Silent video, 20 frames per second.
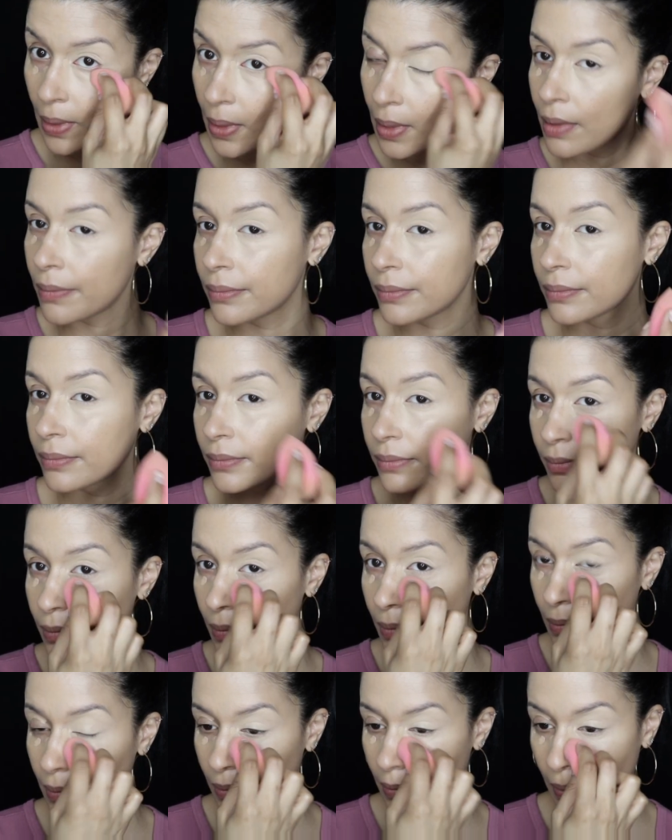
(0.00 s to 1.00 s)

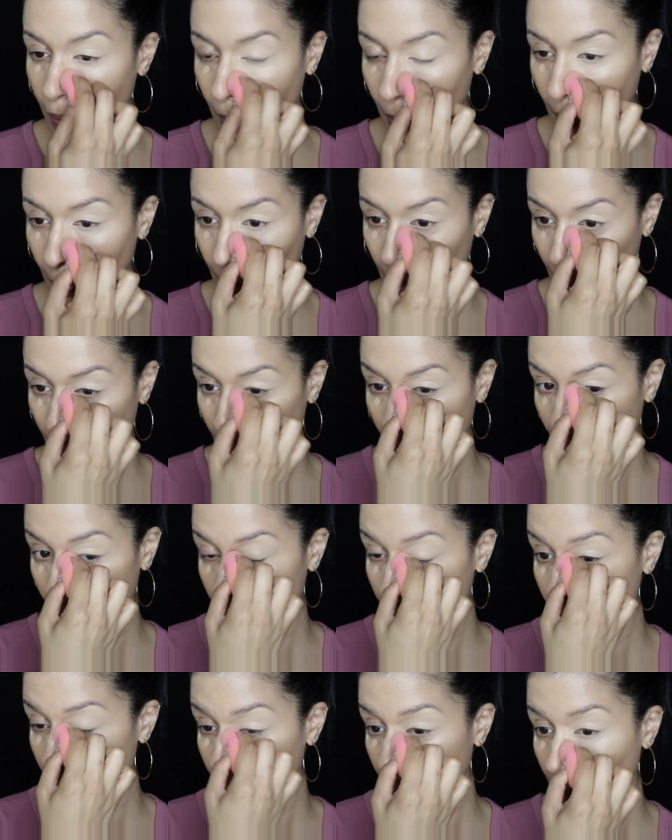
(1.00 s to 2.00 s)

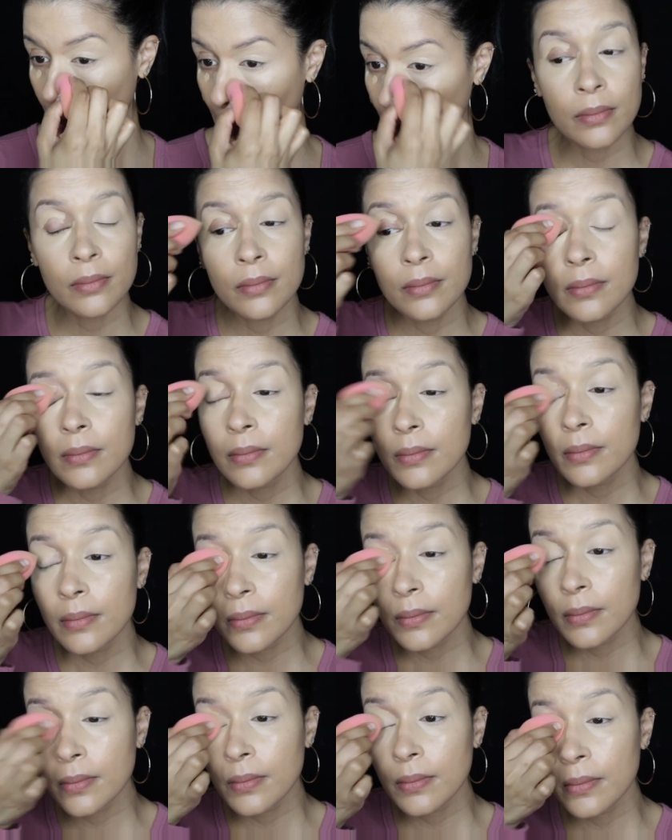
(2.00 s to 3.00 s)

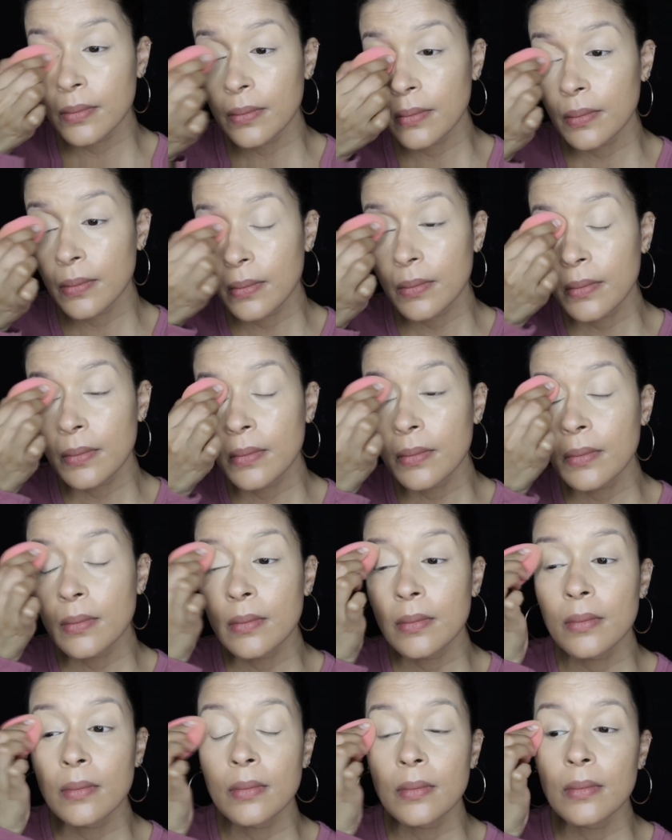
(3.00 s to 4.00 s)

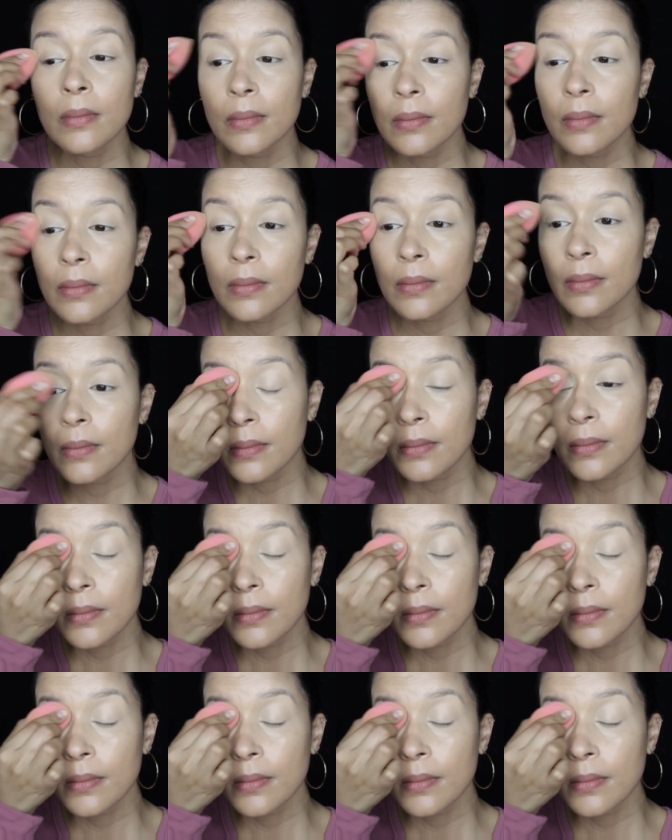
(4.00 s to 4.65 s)
(no one is talking)